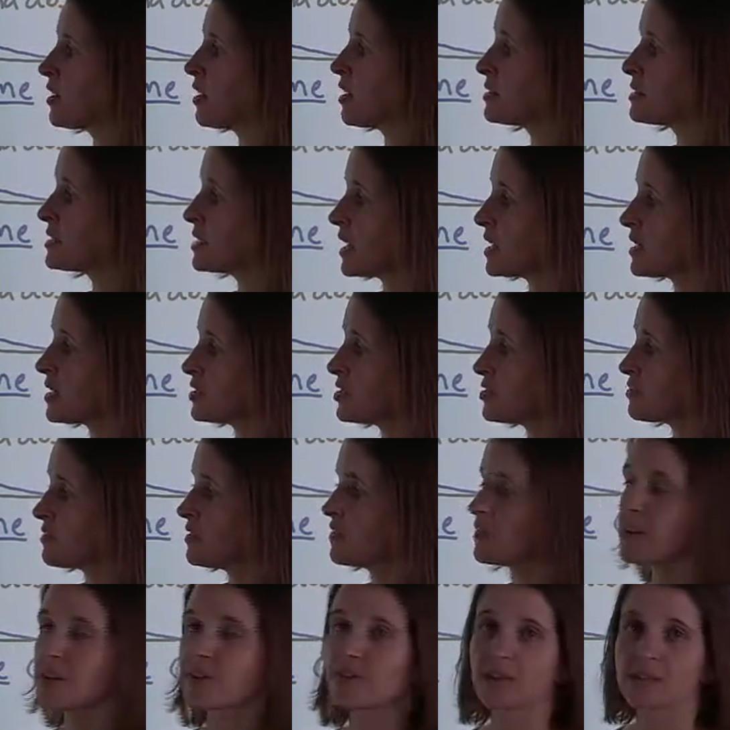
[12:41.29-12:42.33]
our second
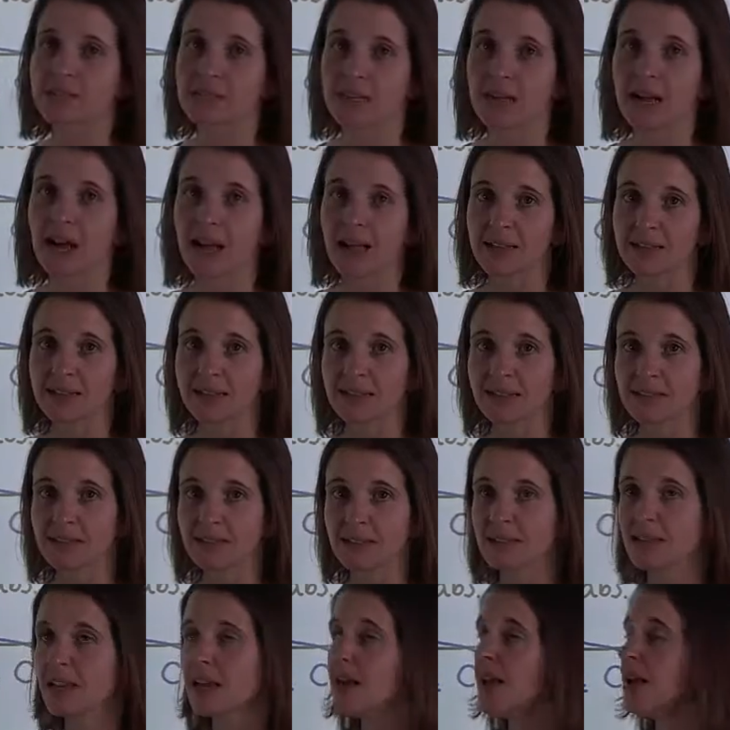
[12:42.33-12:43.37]
derivative is a
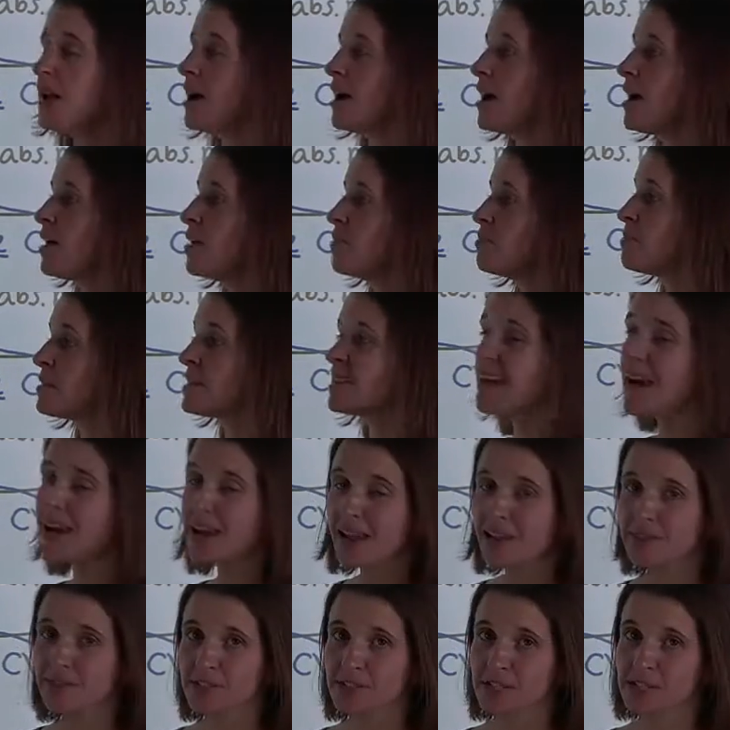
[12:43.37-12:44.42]
constant, but not
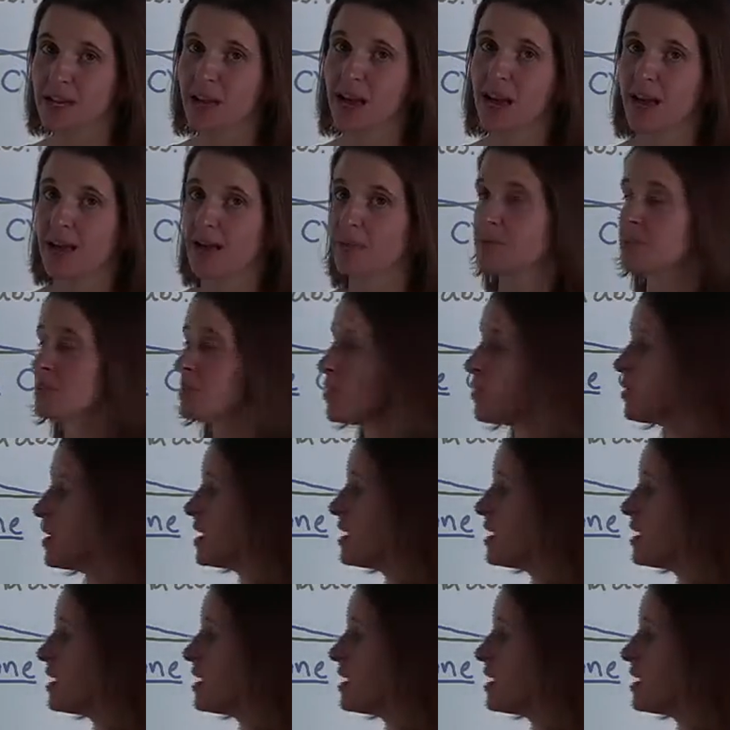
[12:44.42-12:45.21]
every time. So